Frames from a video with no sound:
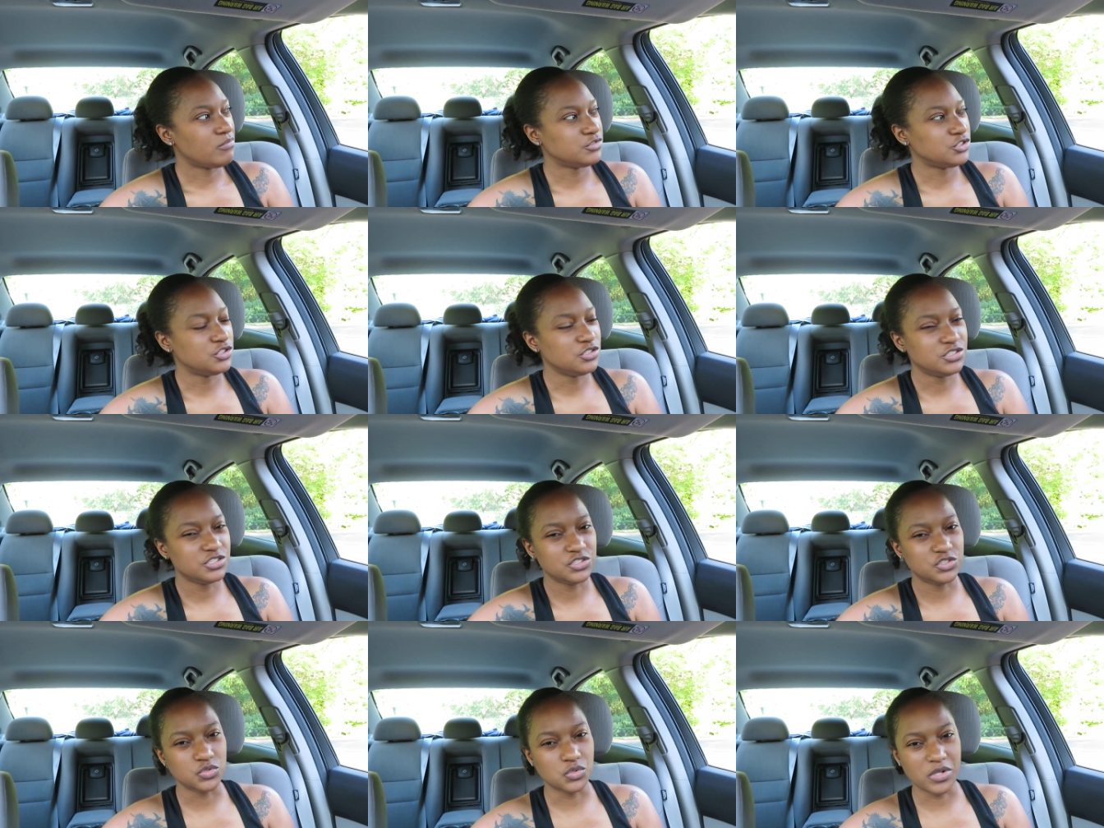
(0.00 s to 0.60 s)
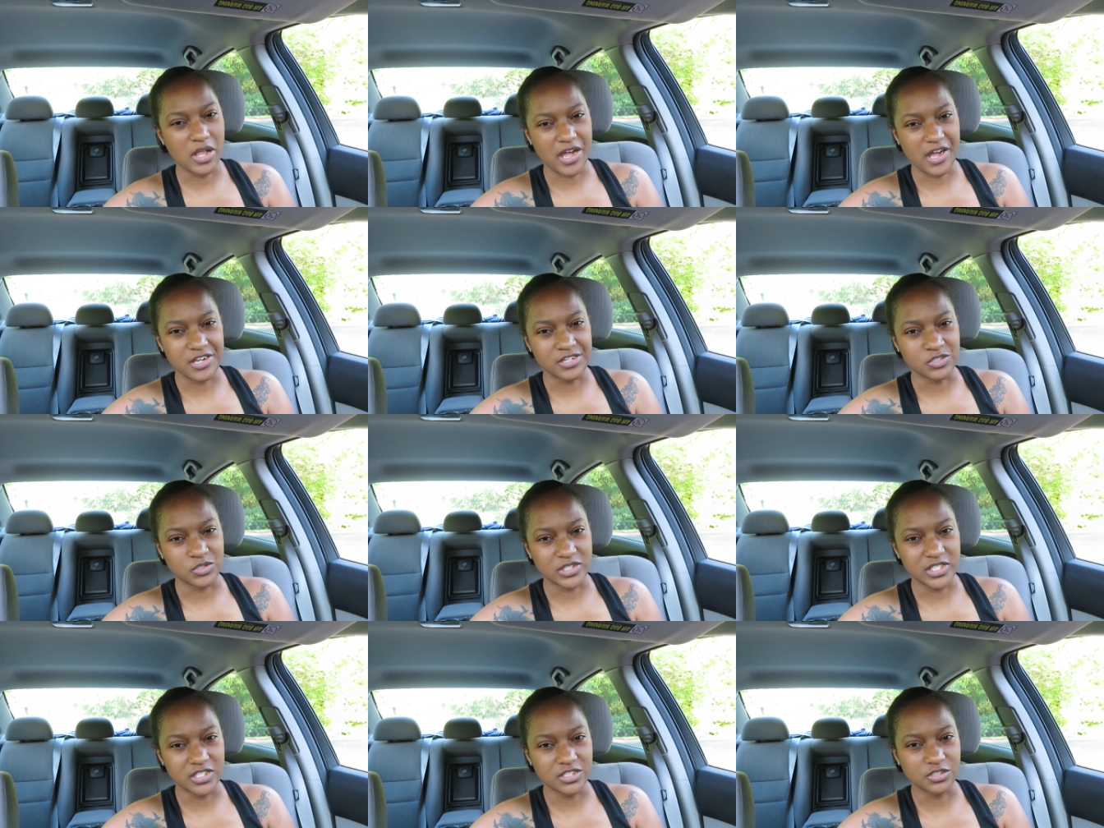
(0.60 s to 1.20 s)
She used to do like
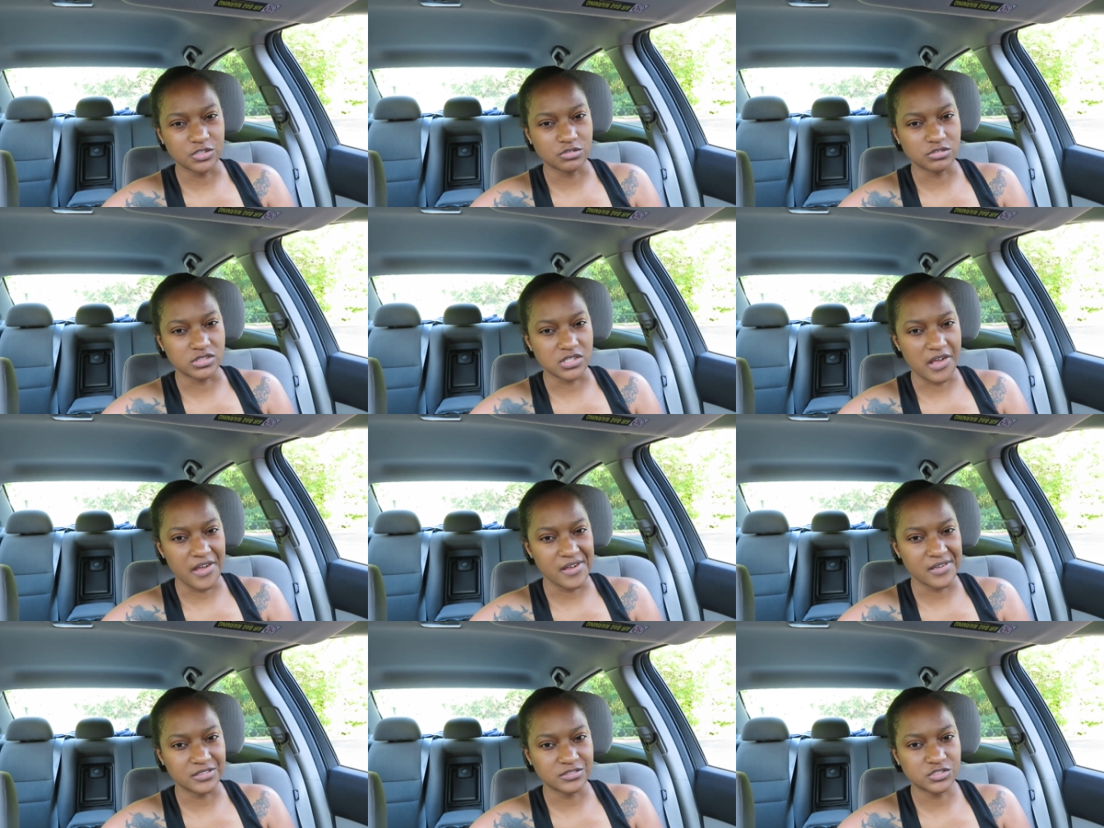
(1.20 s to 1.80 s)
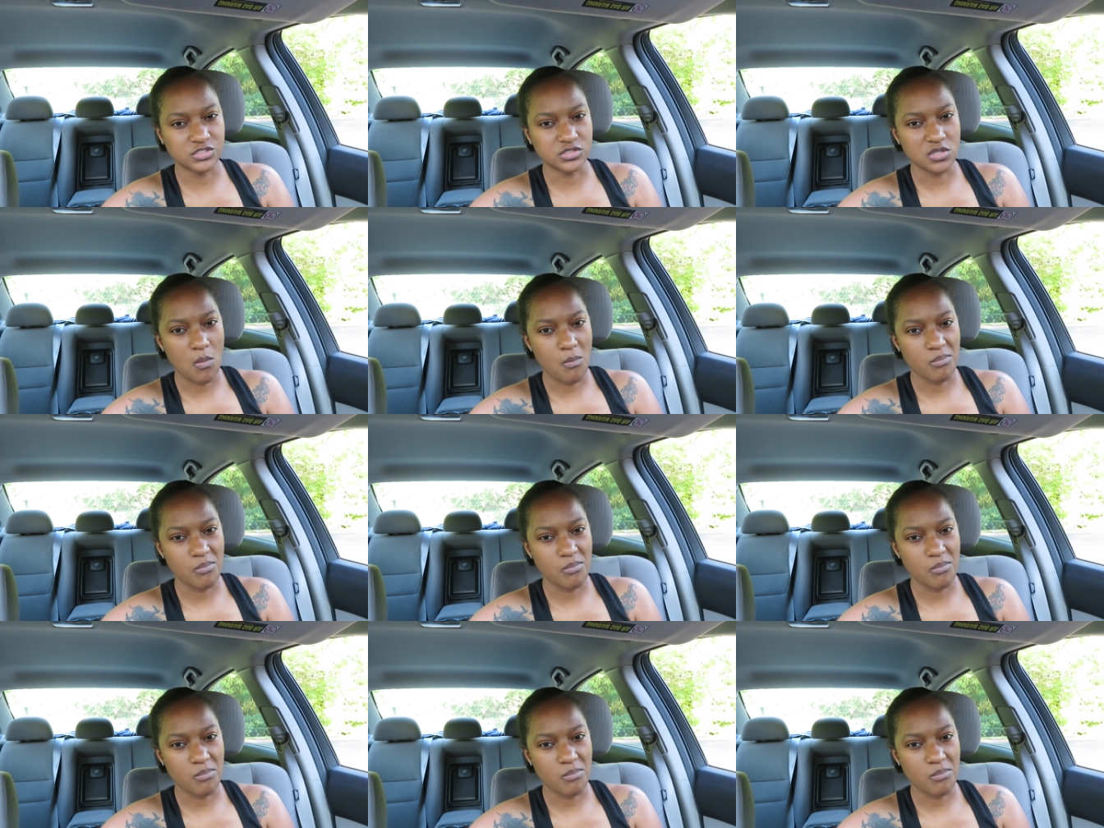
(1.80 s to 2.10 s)
annoying little things.